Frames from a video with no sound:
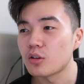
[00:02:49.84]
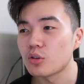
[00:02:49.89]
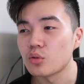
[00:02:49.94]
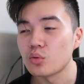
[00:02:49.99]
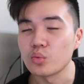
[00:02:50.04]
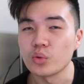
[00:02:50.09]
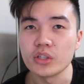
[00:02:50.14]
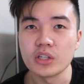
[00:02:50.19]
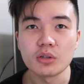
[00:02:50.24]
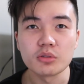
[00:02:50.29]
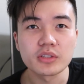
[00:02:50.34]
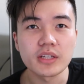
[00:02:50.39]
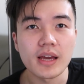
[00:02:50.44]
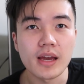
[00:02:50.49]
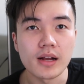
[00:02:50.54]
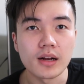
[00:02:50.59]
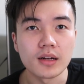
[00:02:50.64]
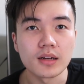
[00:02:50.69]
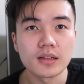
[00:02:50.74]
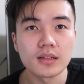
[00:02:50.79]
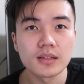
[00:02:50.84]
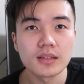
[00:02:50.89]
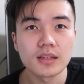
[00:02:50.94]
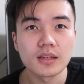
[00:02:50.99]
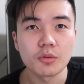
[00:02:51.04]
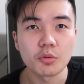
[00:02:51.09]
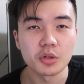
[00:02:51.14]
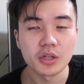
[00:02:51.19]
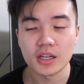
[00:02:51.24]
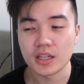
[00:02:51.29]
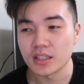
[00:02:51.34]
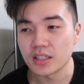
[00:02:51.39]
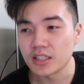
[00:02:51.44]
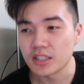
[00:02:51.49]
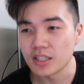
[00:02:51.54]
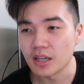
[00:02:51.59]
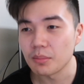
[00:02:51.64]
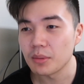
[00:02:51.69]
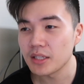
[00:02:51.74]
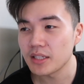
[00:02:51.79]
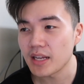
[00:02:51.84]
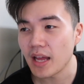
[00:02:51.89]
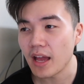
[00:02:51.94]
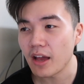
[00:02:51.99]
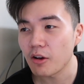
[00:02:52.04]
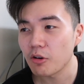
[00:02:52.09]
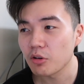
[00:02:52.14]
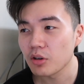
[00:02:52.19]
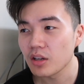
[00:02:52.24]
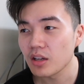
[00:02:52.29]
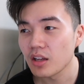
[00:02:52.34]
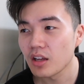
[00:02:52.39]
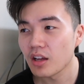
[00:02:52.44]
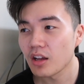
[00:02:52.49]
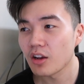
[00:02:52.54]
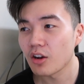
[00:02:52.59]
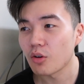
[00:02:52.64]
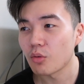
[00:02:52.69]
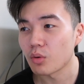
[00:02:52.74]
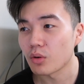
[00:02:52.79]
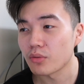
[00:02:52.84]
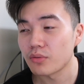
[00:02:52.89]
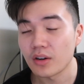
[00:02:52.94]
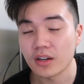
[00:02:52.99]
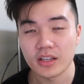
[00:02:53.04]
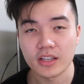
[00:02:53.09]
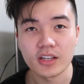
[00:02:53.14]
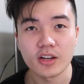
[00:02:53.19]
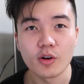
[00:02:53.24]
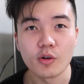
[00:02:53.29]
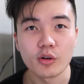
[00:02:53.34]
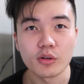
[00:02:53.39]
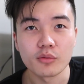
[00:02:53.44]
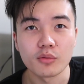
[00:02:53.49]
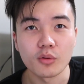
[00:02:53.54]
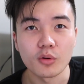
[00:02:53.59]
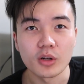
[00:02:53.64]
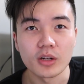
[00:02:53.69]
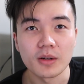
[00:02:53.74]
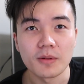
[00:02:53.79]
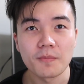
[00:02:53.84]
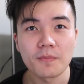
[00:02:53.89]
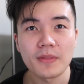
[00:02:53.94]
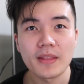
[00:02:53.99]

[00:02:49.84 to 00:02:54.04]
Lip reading: We don't care. We're not going to dumb it down. We're fucking going for it.